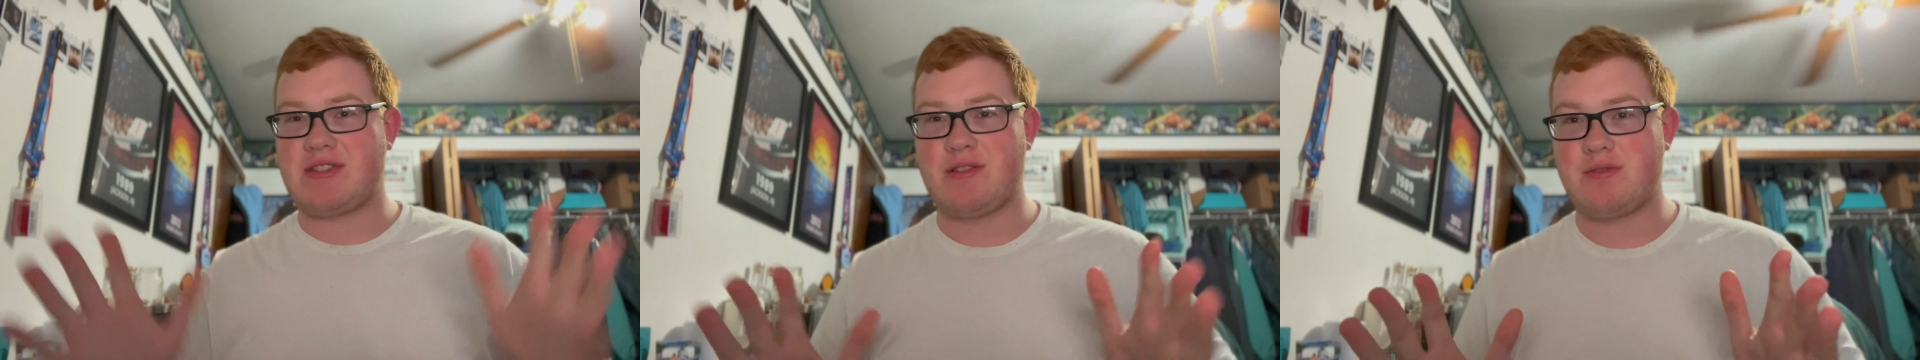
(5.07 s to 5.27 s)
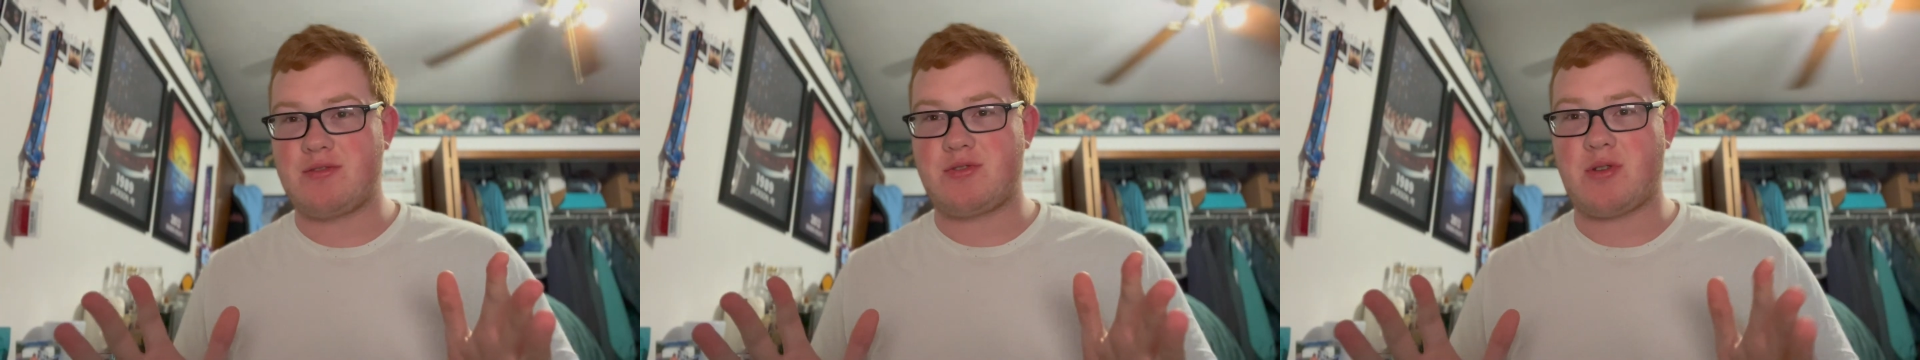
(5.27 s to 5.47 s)

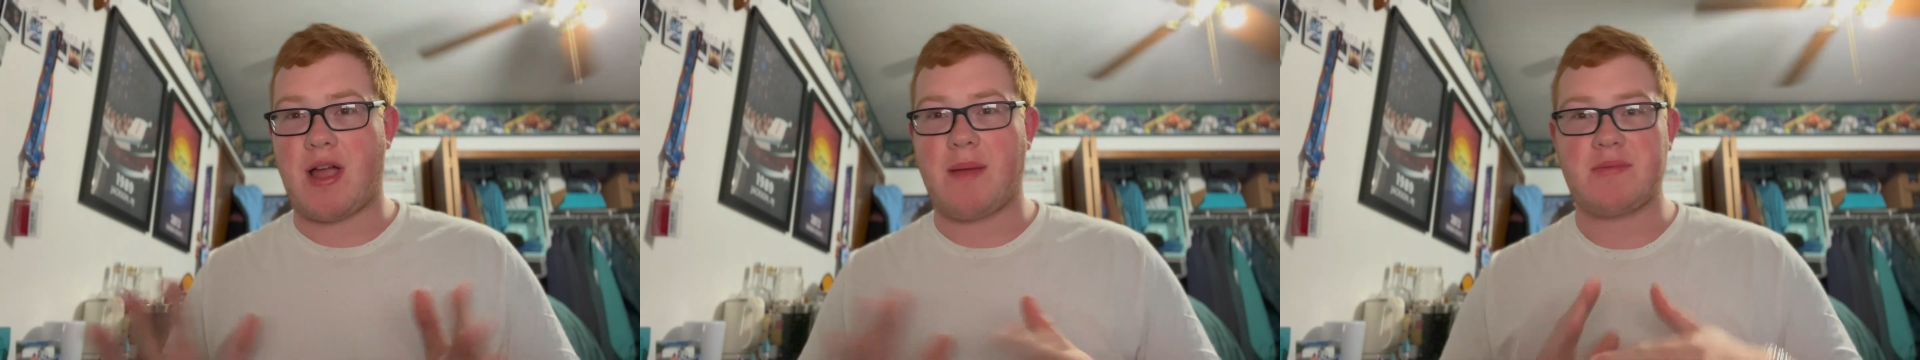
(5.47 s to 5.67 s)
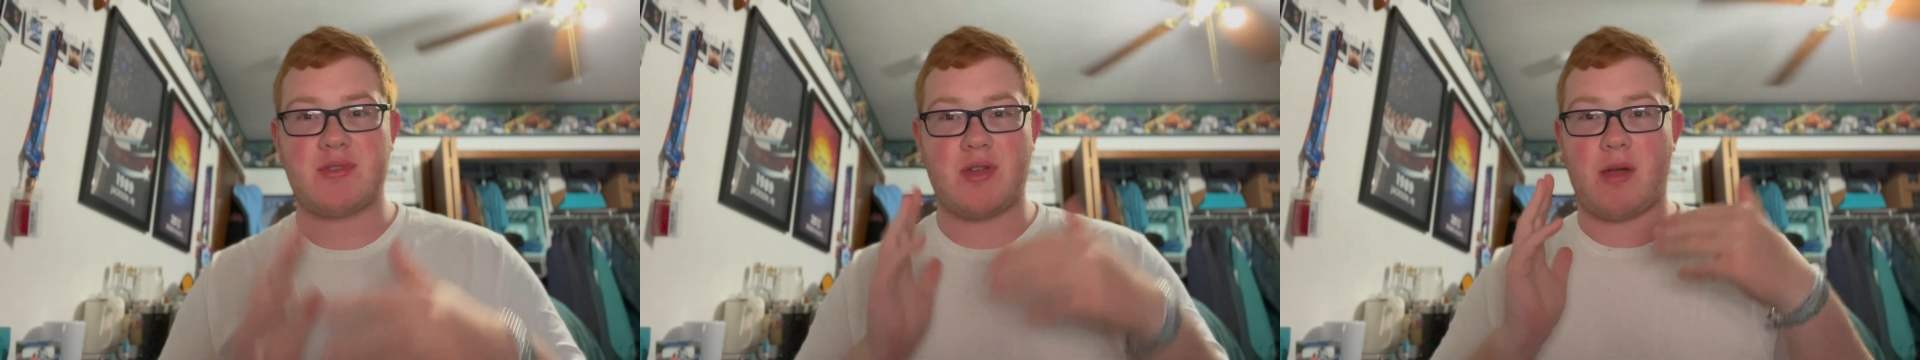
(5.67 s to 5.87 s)
news
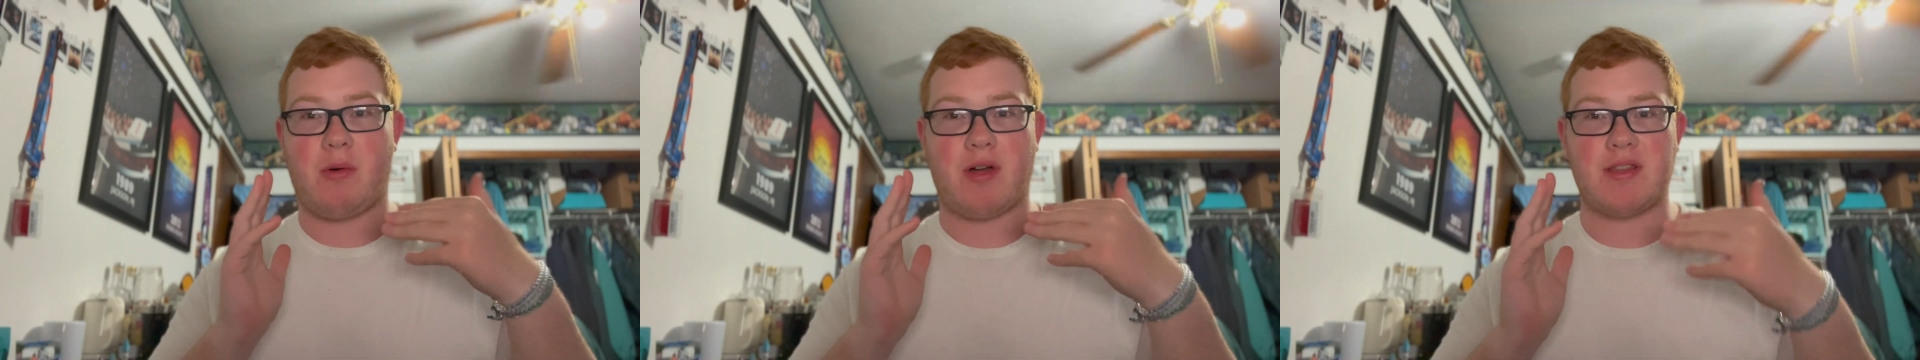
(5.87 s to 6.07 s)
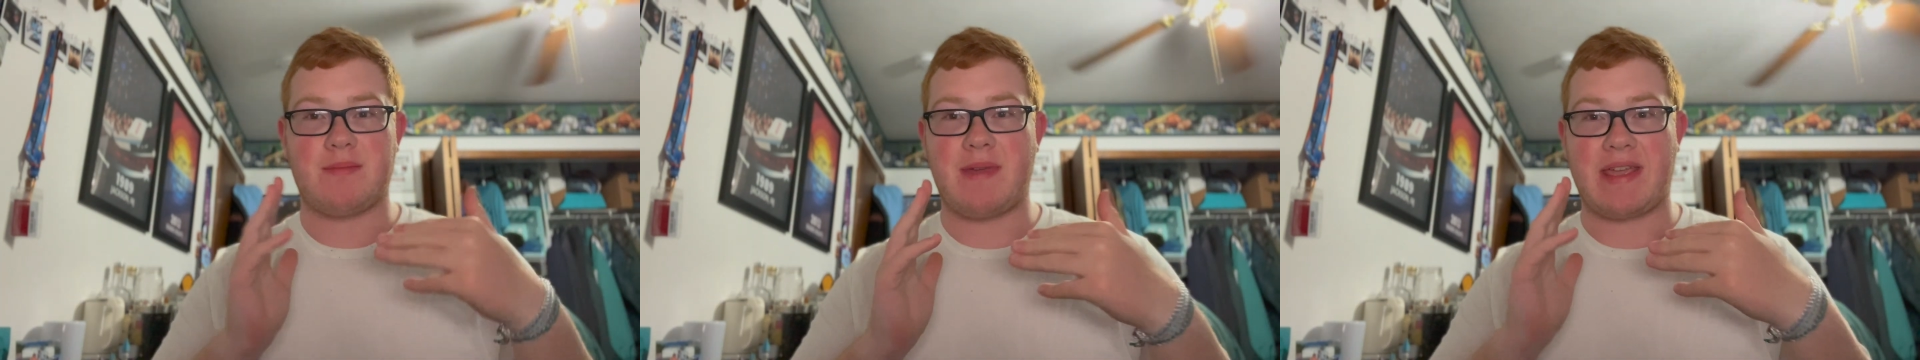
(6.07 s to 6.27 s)
dropped, so I
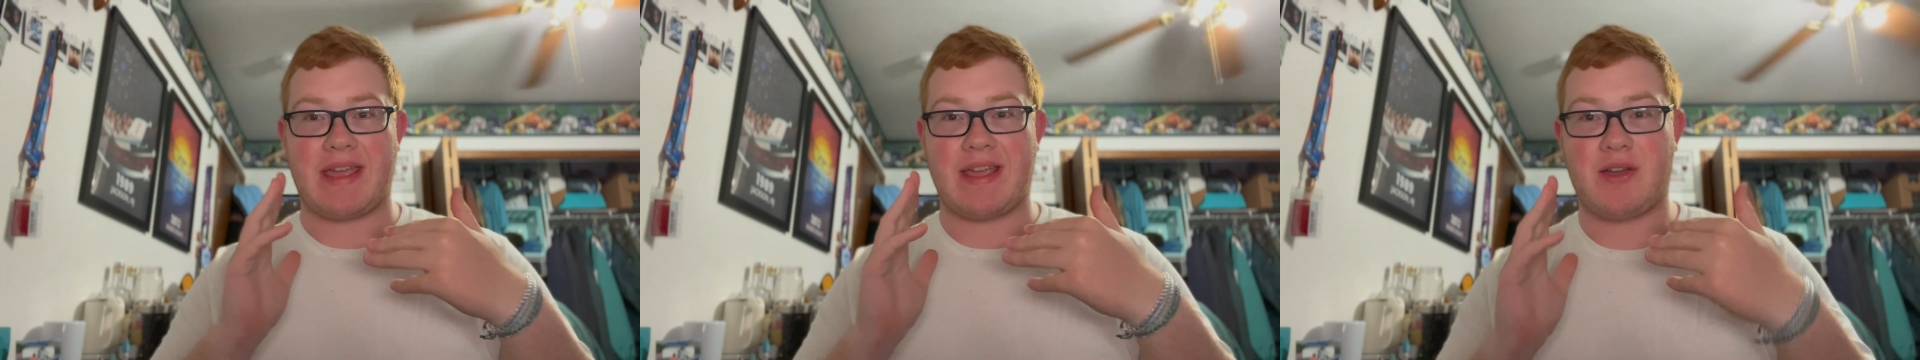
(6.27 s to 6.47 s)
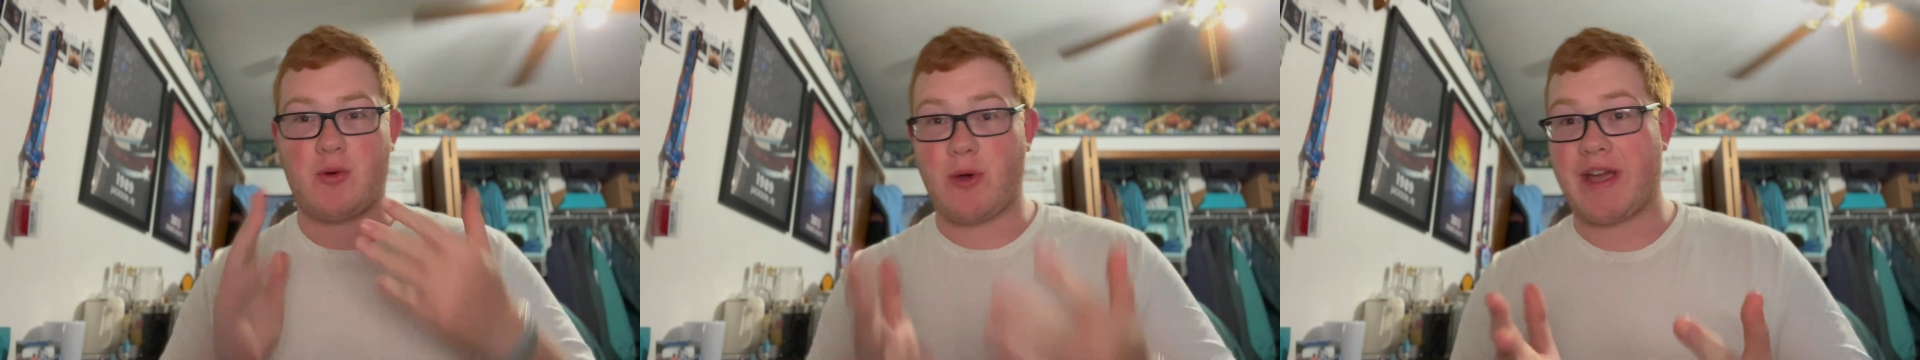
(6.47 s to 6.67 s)
wanted to make
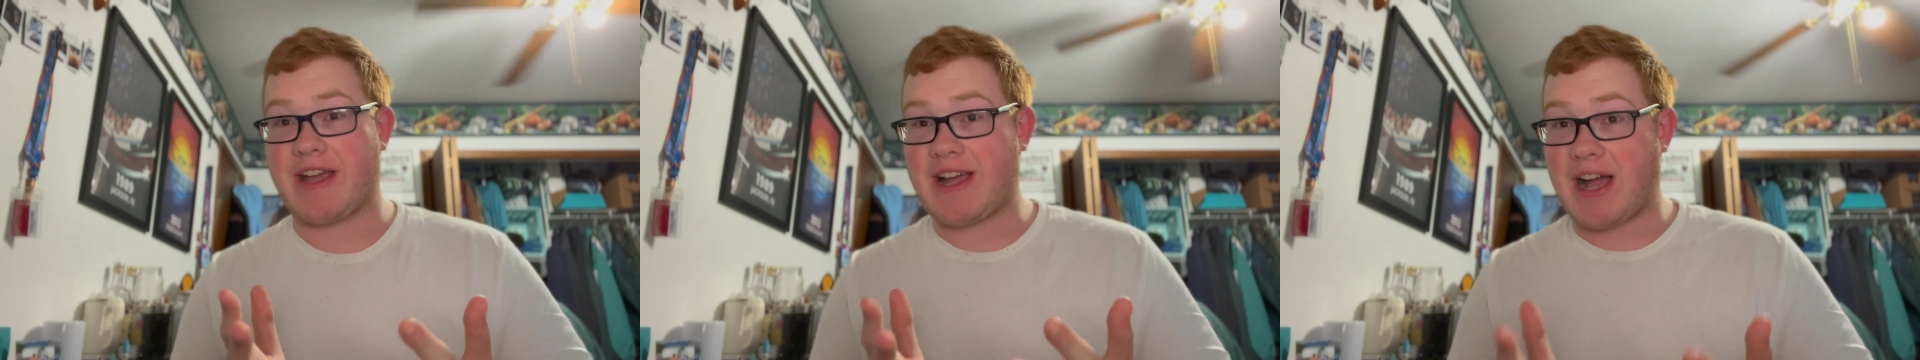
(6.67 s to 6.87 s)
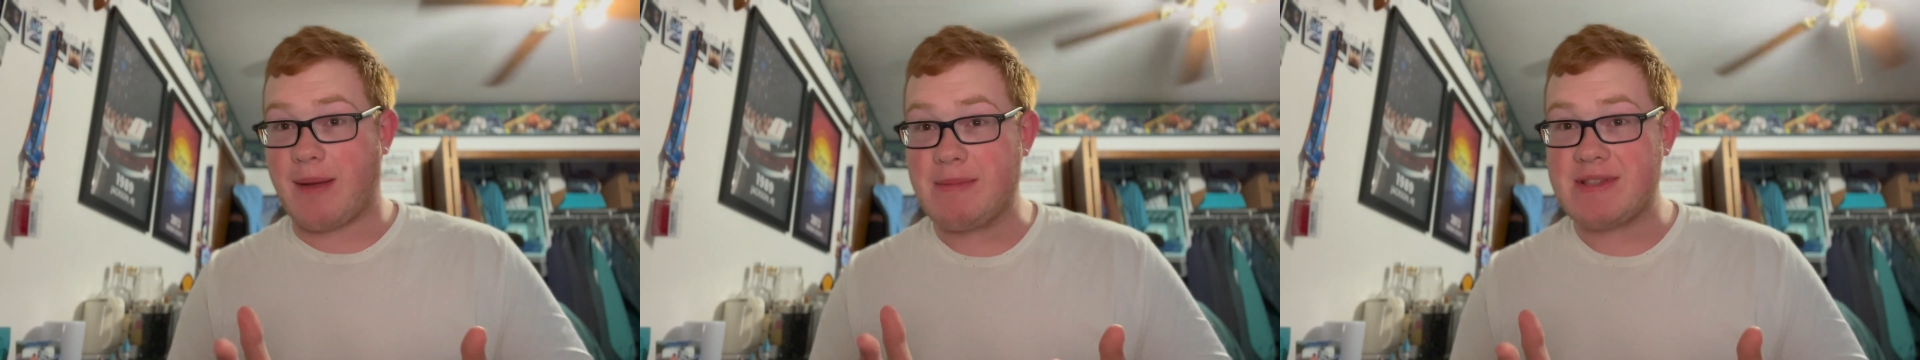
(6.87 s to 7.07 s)
a
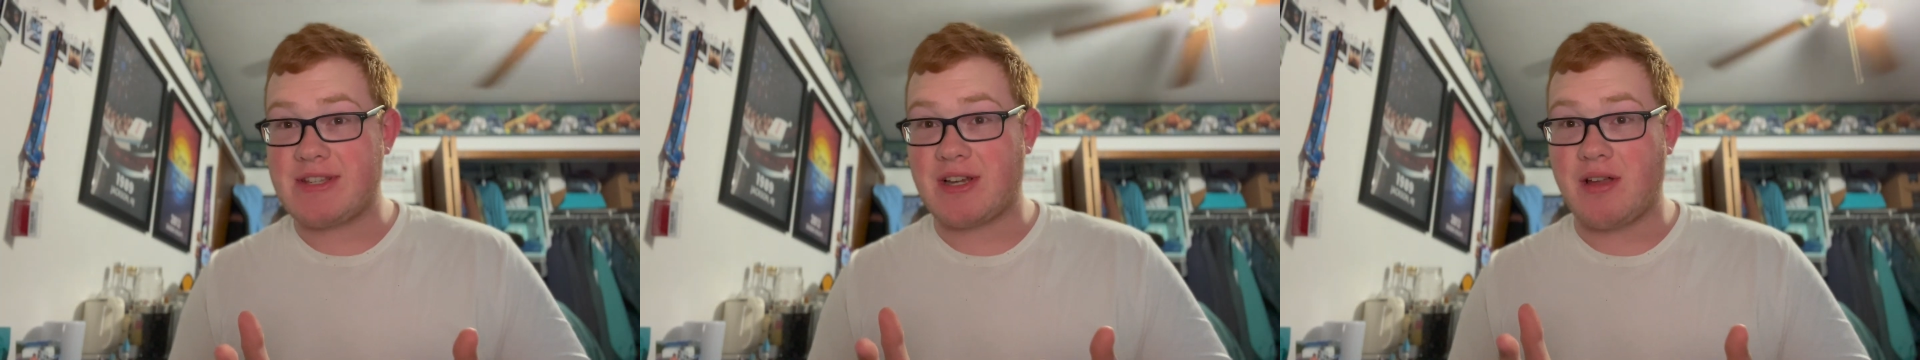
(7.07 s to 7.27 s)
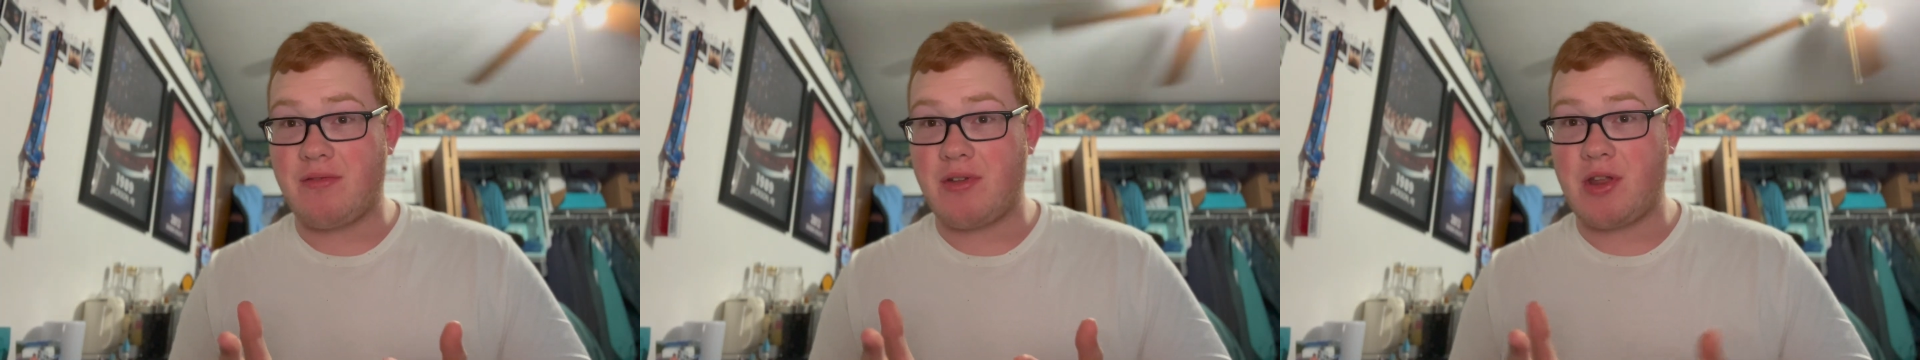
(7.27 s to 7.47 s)
quick
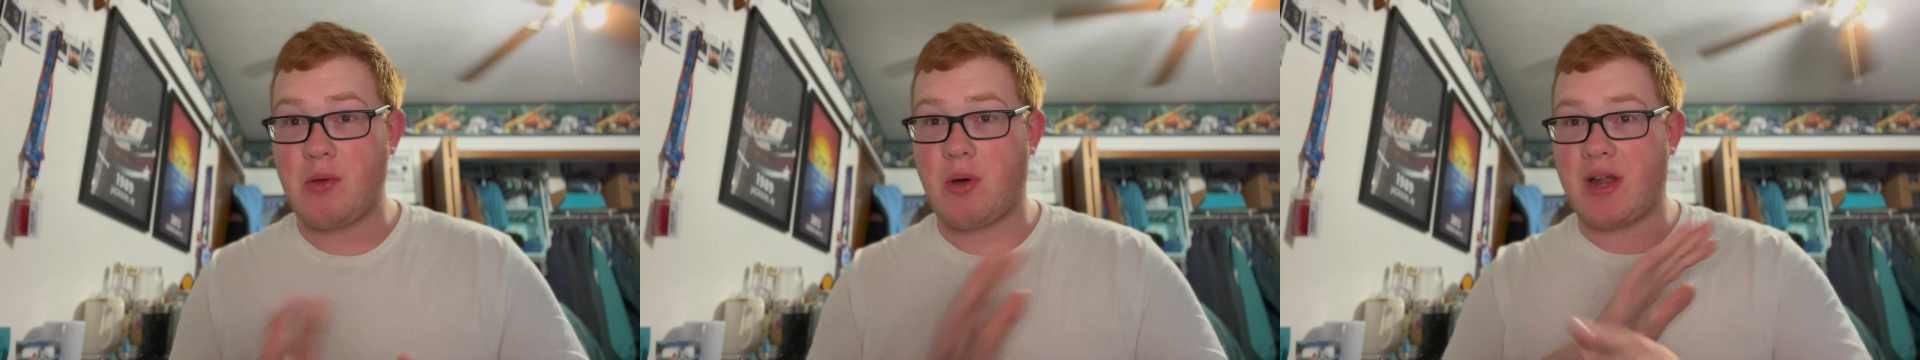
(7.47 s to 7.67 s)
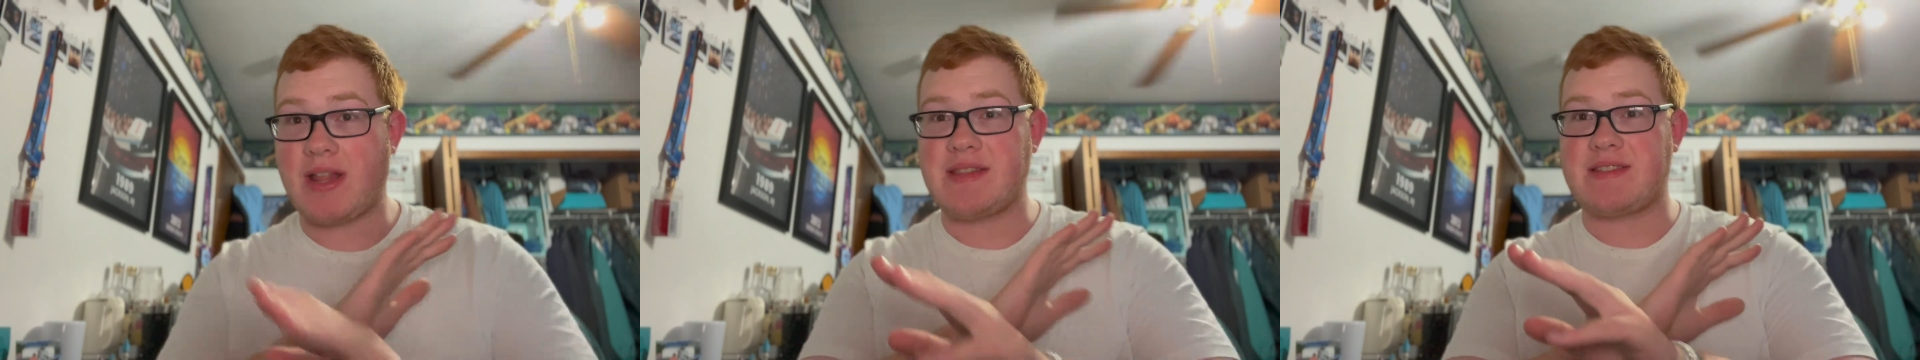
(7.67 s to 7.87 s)
commentary video on it